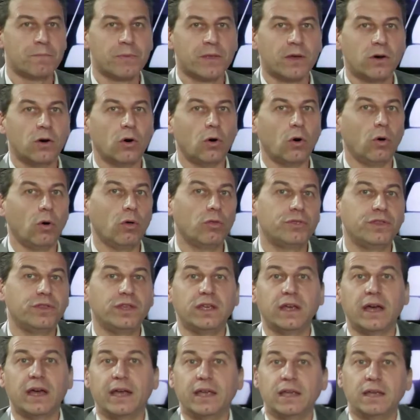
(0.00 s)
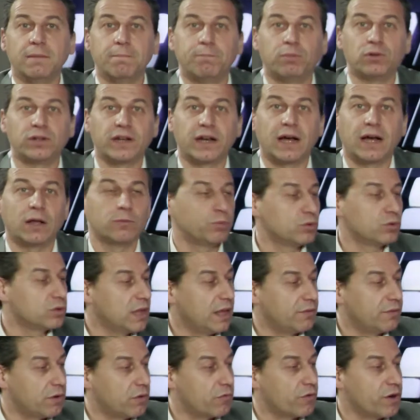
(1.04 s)
all the input and output
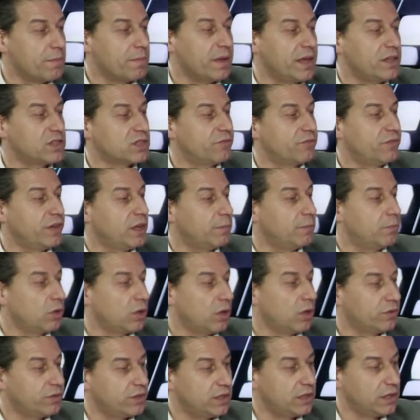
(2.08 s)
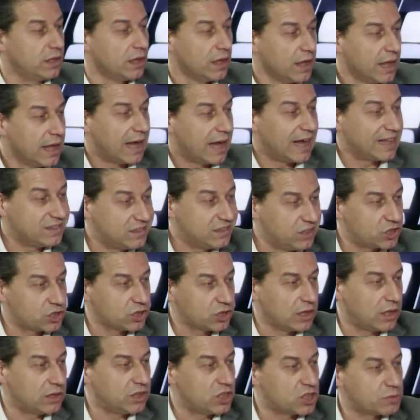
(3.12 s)
level remains available on the
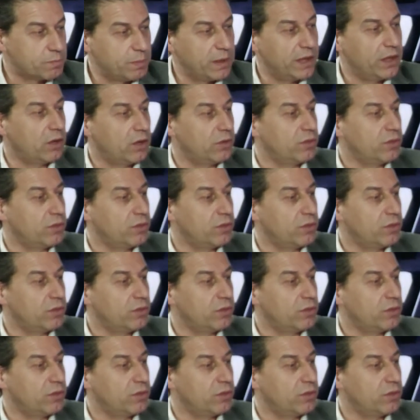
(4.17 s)
additional display on the